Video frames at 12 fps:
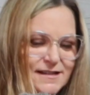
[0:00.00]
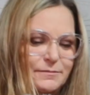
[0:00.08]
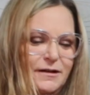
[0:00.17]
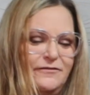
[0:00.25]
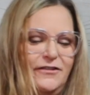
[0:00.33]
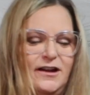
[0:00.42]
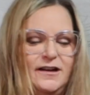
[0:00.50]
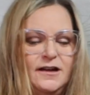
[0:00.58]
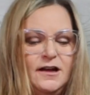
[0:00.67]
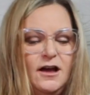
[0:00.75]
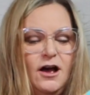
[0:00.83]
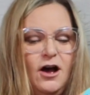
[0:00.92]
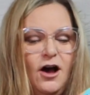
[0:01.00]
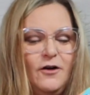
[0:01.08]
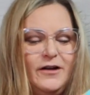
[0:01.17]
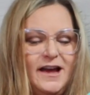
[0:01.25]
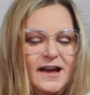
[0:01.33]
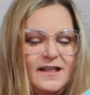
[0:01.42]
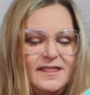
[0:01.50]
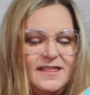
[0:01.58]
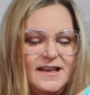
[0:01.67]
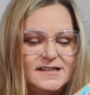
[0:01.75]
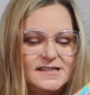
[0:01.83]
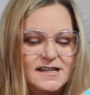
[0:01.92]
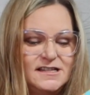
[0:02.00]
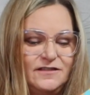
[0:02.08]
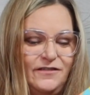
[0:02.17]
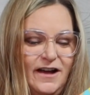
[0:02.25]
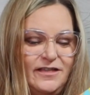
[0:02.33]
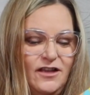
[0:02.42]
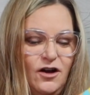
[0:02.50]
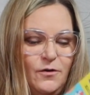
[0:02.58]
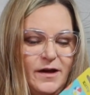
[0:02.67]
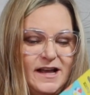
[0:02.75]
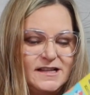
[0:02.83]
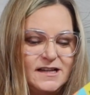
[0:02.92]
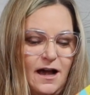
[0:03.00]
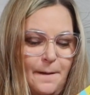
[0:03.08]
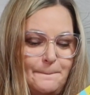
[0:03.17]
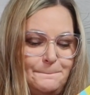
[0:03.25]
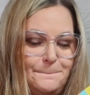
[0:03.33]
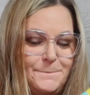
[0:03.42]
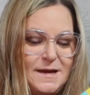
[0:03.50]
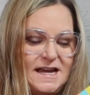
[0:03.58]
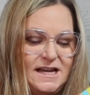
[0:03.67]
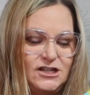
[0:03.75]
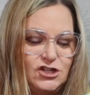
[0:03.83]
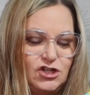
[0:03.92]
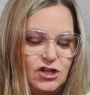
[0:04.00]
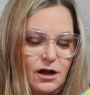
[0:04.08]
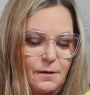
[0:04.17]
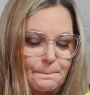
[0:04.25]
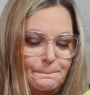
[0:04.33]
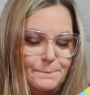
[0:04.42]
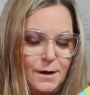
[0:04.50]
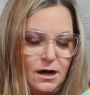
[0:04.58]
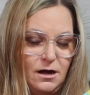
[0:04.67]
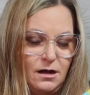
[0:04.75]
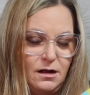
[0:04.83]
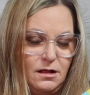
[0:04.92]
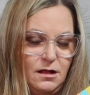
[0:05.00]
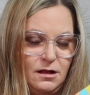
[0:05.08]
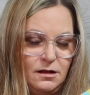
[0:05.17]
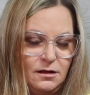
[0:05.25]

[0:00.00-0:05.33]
something fun. Okay. This is fun though. It's a beach ball